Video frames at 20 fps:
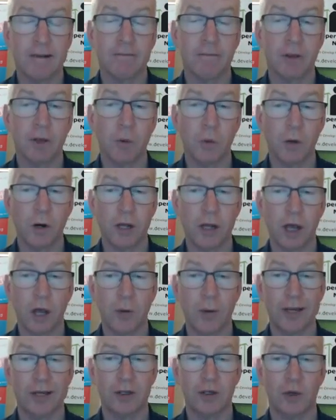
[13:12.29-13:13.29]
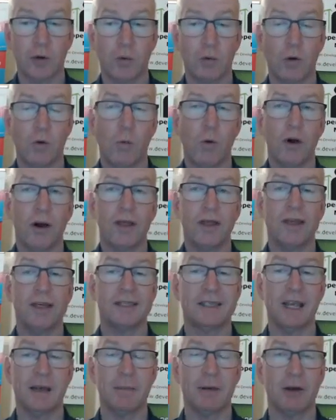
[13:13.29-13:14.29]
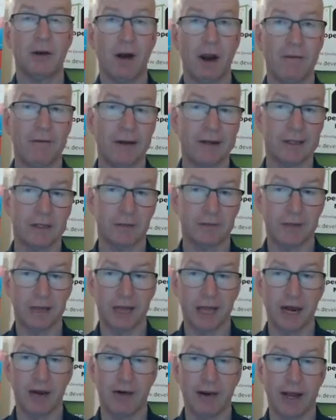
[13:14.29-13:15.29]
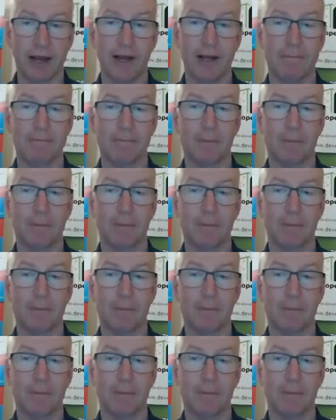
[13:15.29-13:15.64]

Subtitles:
you want to go into, well, what are the demographics of the area